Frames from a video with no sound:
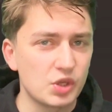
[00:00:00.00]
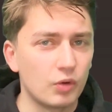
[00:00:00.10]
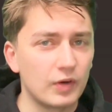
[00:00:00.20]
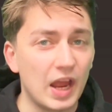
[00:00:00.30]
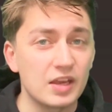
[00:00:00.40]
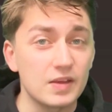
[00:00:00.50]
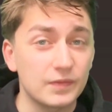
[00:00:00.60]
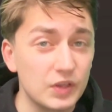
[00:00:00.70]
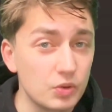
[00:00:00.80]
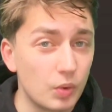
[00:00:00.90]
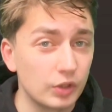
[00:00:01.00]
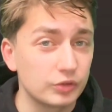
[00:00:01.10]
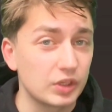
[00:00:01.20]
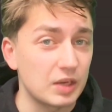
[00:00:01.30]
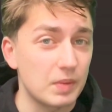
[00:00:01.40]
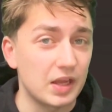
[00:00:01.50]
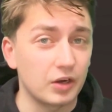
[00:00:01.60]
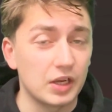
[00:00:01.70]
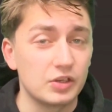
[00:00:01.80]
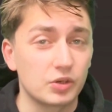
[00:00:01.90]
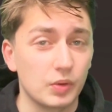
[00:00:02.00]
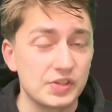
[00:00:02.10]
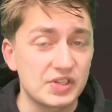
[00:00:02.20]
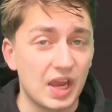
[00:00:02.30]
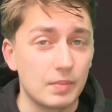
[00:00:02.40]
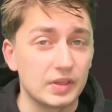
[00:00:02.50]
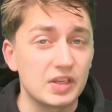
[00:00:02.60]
and if you want to get better in the Queen's Gambit,